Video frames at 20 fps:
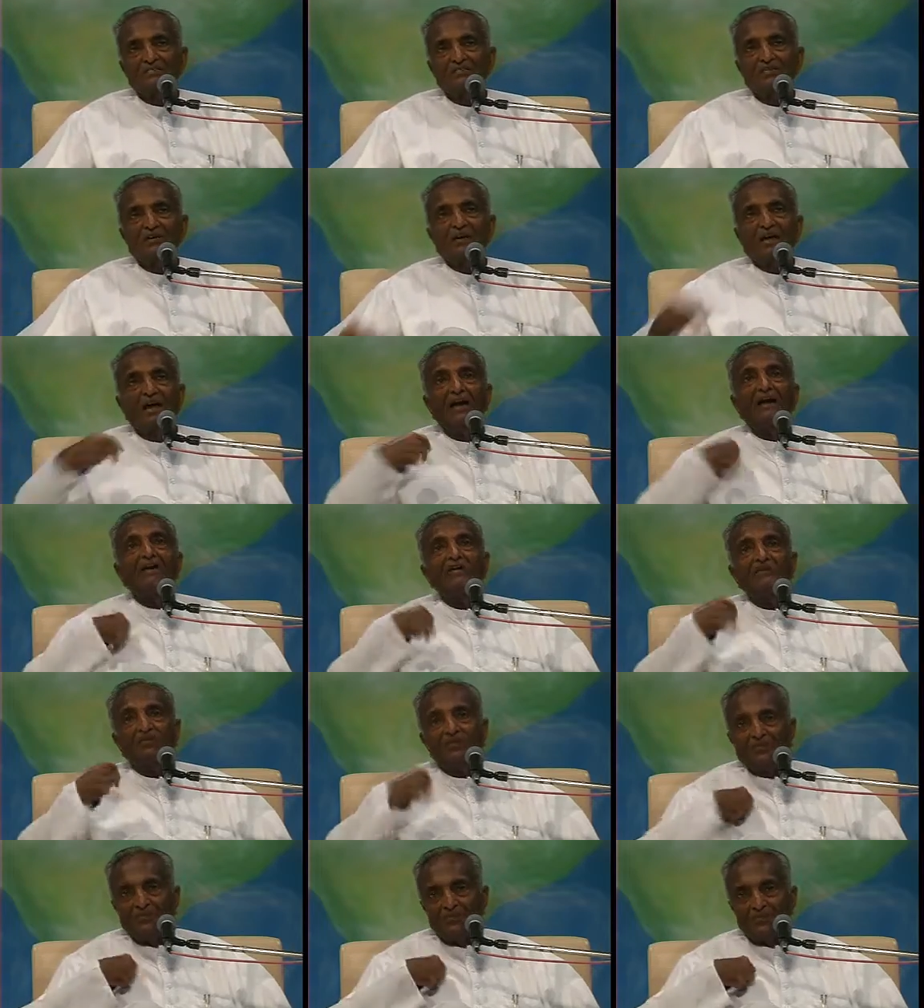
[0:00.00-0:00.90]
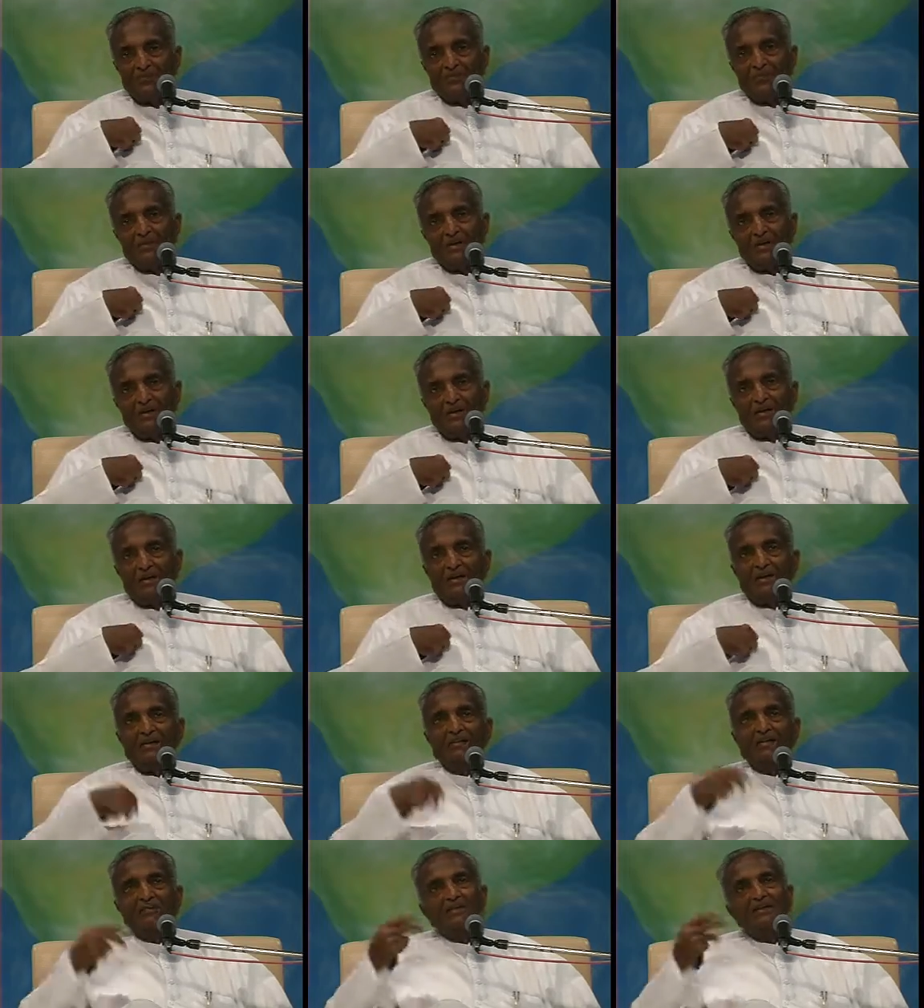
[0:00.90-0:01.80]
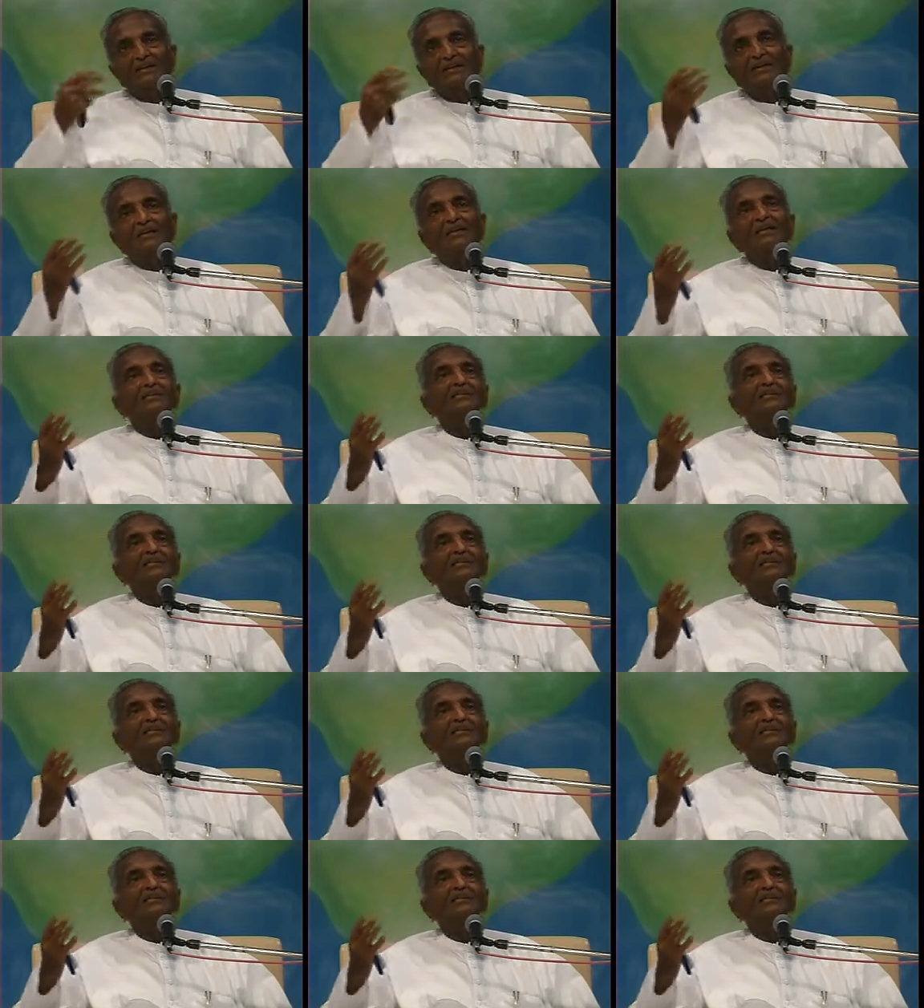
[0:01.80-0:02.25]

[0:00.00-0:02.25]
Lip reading: but I know in the beginning,